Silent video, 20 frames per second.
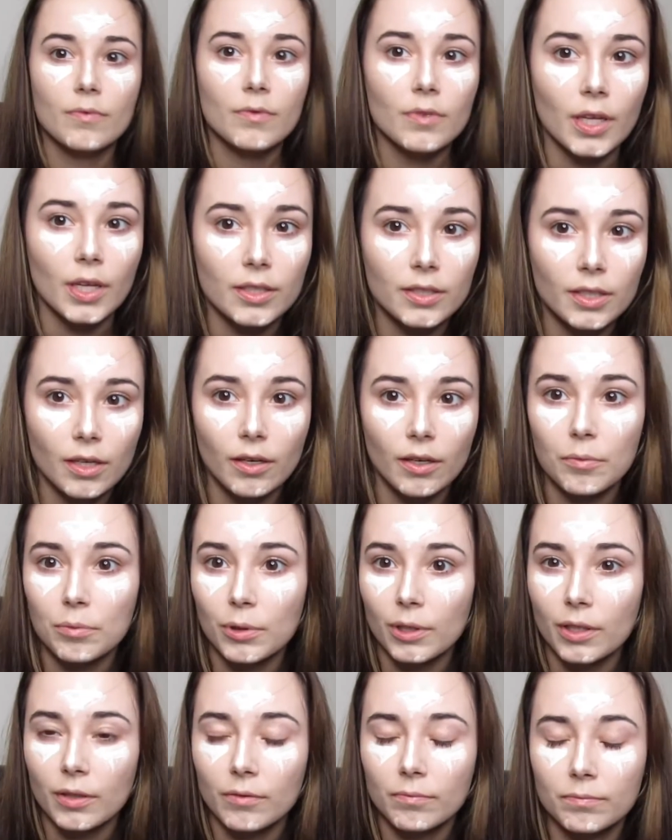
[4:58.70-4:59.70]
That's how I
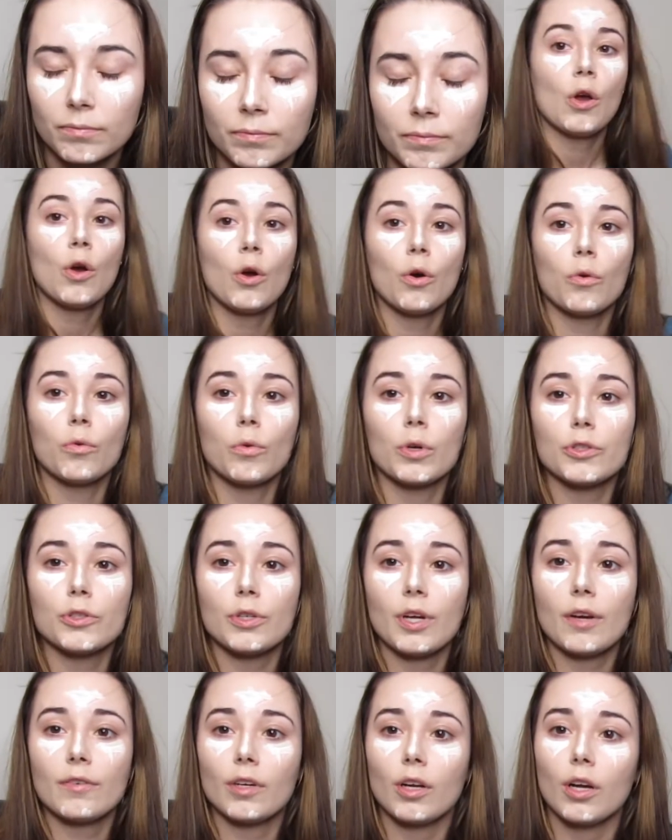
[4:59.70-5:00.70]
put it. Once you
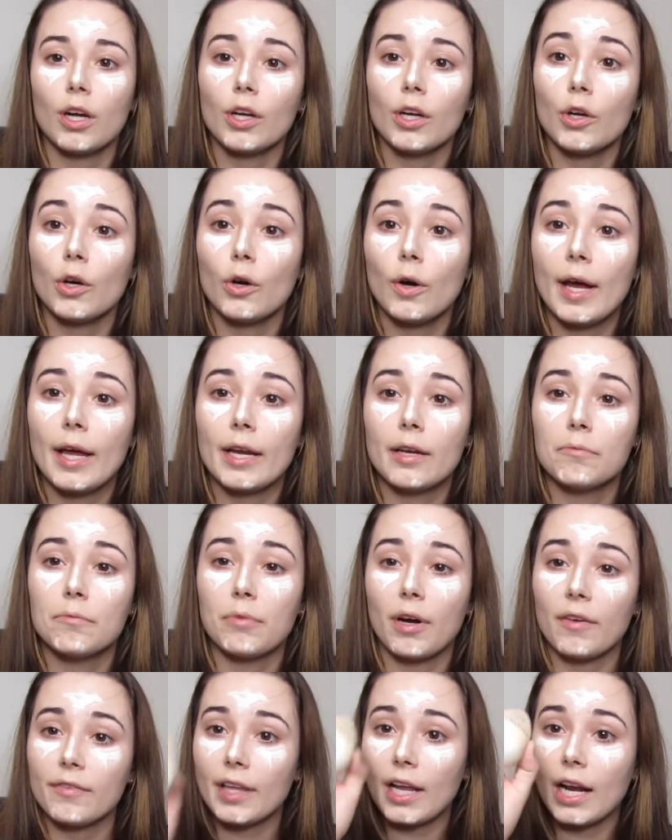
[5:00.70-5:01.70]
have it on, go ahead and
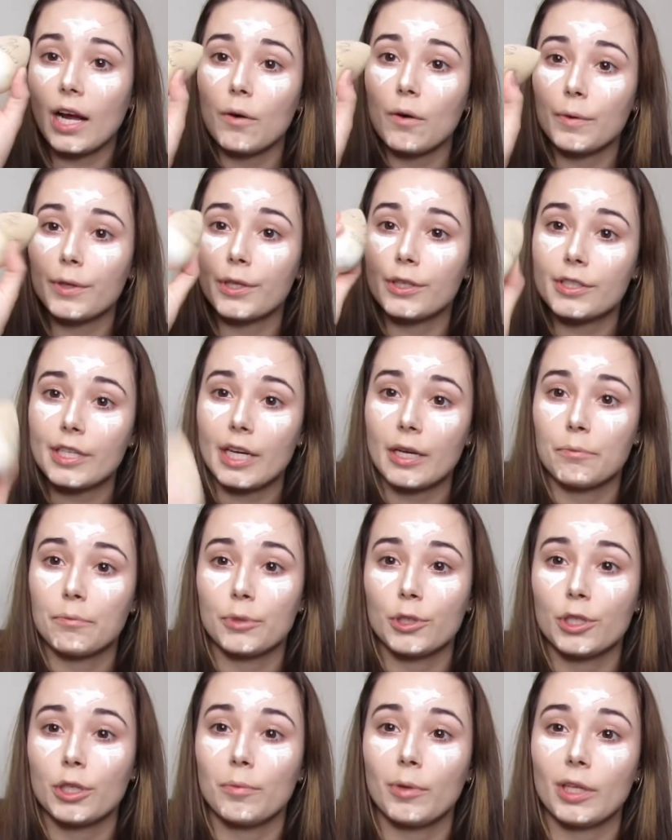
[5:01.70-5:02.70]
buff that out with your damp
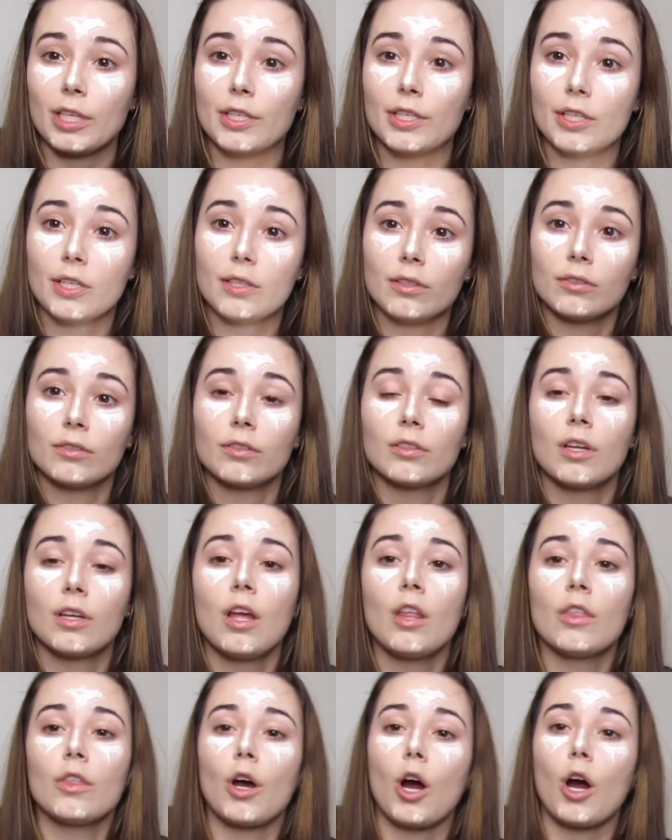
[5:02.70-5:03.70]
beauty blender. The